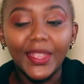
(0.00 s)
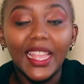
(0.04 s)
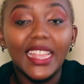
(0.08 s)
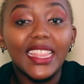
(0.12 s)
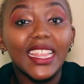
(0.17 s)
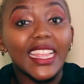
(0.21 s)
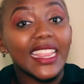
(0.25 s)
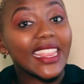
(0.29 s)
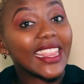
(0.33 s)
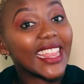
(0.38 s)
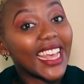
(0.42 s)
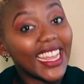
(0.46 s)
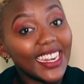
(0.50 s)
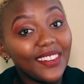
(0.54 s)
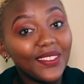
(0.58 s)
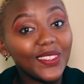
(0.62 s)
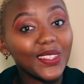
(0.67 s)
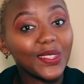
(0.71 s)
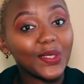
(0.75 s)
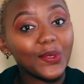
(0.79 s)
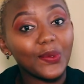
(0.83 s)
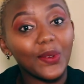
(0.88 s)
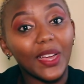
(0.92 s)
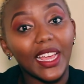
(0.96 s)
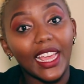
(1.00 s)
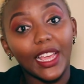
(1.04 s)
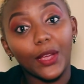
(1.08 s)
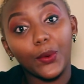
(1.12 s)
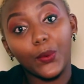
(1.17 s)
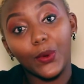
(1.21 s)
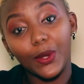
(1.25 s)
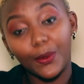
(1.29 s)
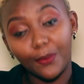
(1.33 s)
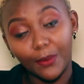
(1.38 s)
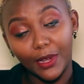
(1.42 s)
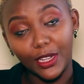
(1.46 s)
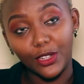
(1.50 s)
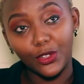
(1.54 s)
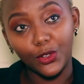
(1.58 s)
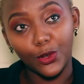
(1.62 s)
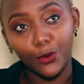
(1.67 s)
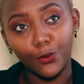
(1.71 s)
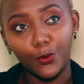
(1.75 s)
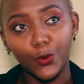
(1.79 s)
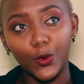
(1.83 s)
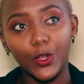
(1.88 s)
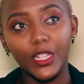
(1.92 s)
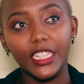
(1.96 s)
The third reason why I quit my
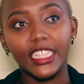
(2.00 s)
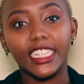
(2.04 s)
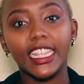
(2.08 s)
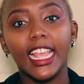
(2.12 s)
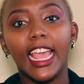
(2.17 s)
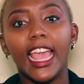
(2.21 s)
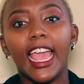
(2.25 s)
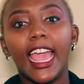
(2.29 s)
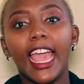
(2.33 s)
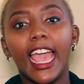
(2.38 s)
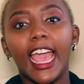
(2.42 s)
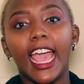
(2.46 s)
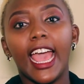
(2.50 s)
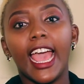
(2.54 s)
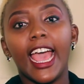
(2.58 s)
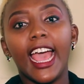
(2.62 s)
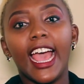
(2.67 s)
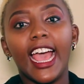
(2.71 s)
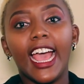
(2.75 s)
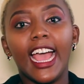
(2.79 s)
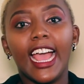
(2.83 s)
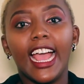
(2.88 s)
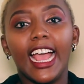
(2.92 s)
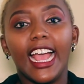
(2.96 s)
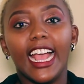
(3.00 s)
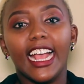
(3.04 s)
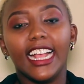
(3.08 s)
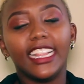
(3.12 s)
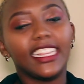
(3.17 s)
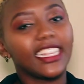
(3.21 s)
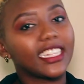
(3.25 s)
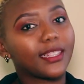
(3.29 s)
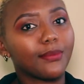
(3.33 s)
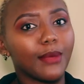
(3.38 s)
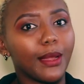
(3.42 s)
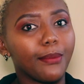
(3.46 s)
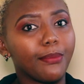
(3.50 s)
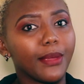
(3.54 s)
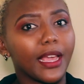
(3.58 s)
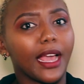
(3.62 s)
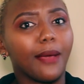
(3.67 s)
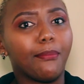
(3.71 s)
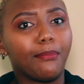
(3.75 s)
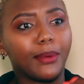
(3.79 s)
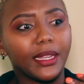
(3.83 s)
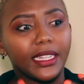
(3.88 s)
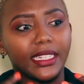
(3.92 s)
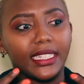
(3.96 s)
job was, and this might be
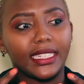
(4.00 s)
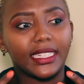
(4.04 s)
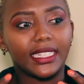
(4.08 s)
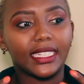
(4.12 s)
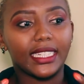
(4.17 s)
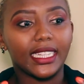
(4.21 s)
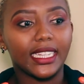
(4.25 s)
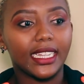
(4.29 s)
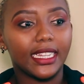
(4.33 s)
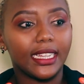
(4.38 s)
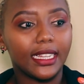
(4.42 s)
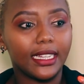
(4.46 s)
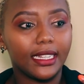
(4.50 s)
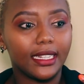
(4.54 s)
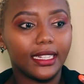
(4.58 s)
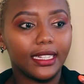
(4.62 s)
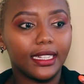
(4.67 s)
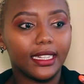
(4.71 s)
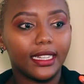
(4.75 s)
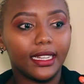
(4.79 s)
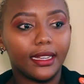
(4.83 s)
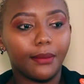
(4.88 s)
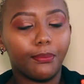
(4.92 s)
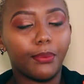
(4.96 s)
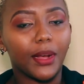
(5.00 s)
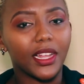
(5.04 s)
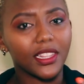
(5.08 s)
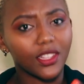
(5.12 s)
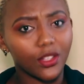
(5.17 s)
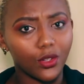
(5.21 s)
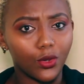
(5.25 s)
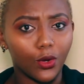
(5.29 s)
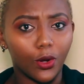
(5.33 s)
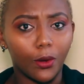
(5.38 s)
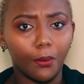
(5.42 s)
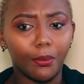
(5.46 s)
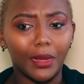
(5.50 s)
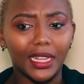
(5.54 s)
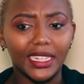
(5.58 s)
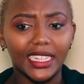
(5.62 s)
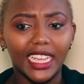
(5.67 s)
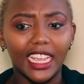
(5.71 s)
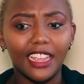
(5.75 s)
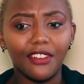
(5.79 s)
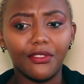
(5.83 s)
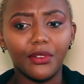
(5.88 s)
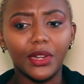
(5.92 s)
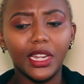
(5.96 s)
a bit personal, but
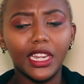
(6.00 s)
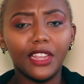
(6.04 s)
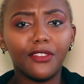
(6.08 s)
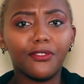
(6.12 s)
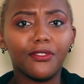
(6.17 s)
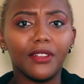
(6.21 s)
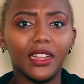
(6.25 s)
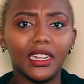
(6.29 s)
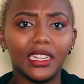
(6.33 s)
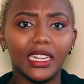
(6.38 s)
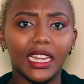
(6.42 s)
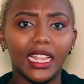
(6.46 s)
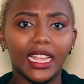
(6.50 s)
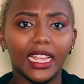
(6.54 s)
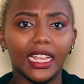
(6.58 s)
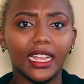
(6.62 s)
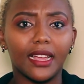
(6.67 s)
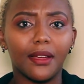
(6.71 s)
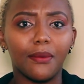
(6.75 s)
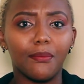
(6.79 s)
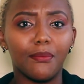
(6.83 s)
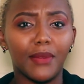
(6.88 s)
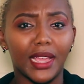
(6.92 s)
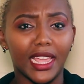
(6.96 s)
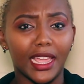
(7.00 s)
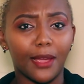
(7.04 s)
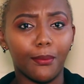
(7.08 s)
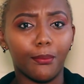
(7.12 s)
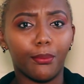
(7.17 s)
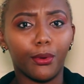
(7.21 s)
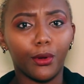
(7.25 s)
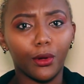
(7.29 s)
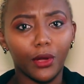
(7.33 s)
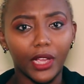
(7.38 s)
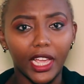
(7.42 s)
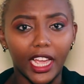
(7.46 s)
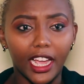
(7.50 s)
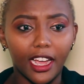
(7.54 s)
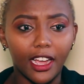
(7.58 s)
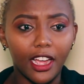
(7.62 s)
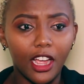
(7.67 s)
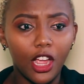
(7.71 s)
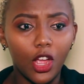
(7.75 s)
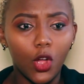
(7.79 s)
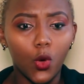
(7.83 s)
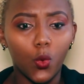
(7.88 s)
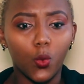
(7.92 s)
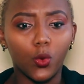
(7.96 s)
I really felt like my
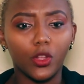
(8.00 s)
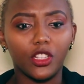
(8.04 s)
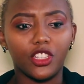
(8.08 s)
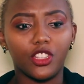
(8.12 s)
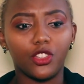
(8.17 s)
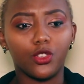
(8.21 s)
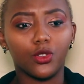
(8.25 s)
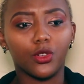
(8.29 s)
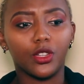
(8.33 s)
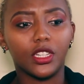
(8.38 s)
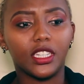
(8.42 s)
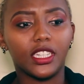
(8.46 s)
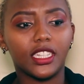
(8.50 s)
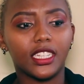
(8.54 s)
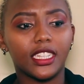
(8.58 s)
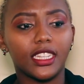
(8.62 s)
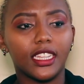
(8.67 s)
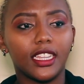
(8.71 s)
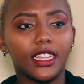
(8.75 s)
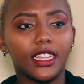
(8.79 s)
employer was not